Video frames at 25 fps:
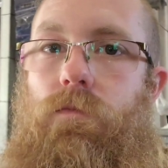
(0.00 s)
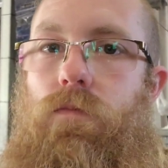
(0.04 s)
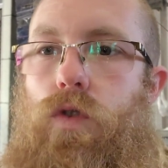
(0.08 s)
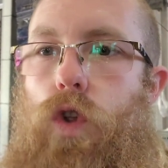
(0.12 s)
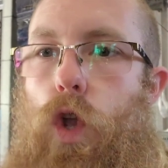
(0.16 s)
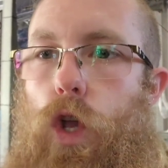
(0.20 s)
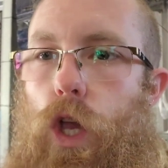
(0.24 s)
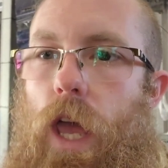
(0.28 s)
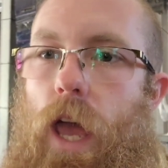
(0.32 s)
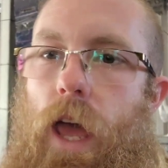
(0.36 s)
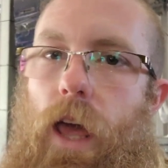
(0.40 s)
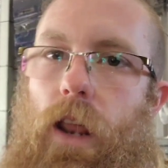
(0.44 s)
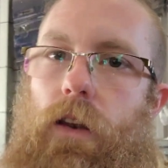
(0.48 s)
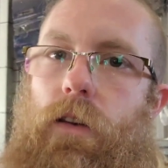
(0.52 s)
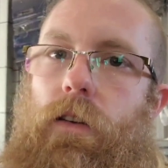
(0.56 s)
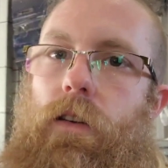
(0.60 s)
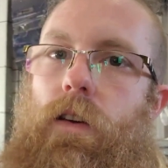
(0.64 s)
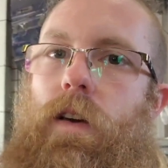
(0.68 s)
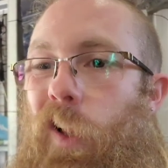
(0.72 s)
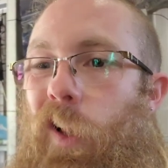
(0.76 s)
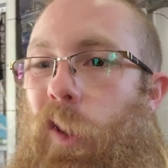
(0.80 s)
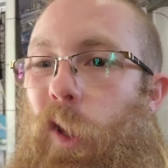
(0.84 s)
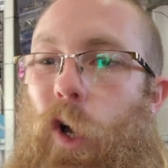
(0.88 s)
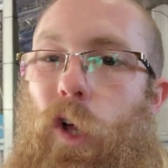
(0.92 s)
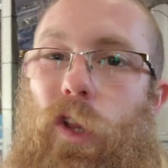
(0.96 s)
you get
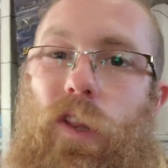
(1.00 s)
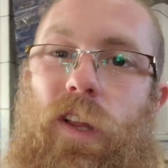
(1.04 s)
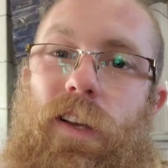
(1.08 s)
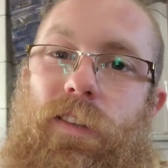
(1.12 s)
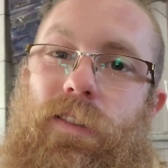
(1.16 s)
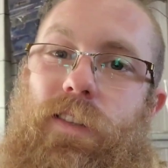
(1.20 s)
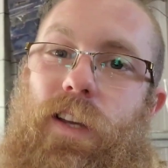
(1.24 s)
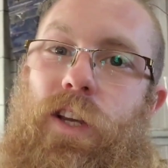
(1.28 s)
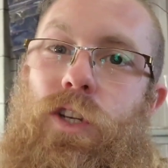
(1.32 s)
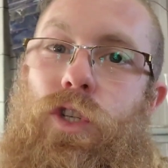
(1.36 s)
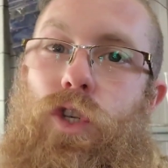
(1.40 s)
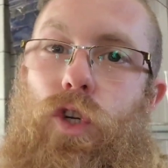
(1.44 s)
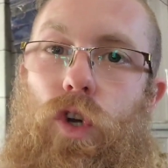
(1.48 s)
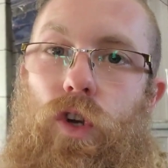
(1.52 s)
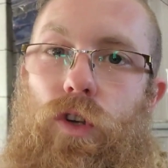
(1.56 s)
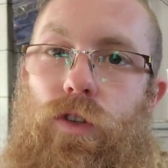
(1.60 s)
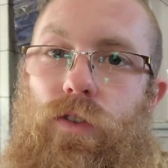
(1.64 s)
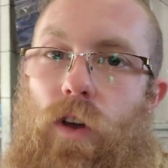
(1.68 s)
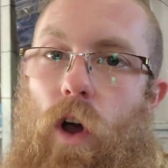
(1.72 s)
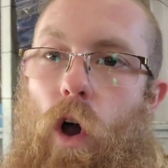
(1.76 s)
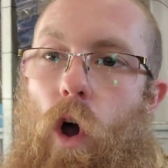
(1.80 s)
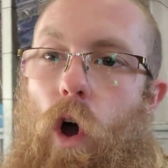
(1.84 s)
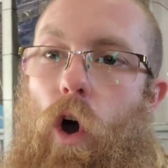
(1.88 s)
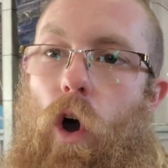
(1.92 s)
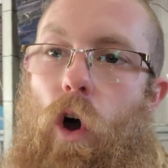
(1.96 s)
a lot less issues
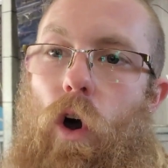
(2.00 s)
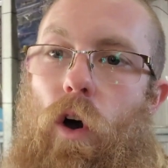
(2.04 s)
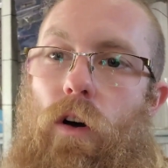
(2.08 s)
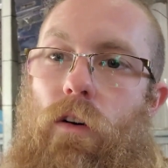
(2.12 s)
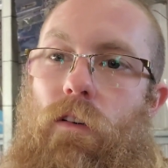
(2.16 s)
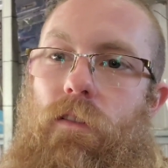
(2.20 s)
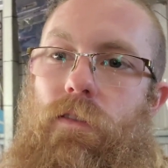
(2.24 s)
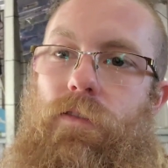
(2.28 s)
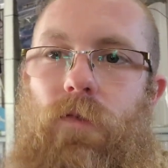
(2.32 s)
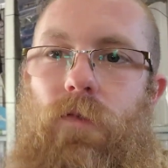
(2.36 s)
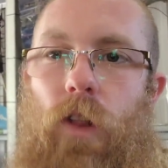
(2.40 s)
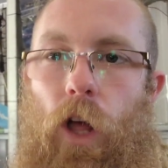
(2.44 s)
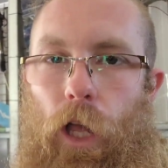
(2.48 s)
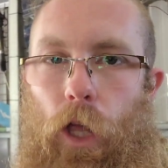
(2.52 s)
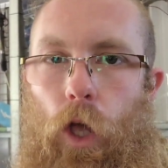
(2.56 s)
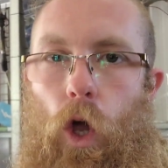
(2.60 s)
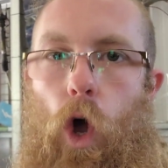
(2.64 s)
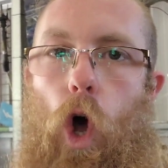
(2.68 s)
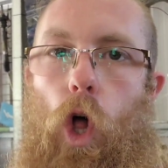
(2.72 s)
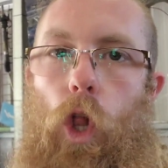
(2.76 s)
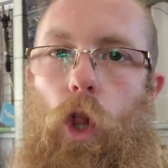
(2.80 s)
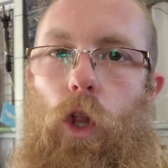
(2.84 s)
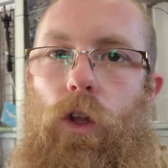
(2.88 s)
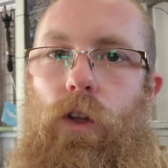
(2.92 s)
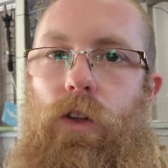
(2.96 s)
of like
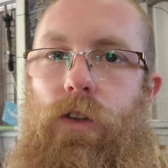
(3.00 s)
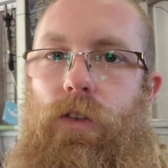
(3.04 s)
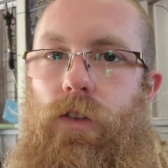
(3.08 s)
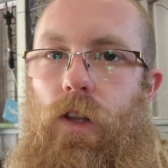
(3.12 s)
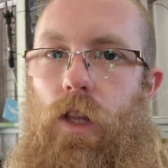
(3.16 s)
collars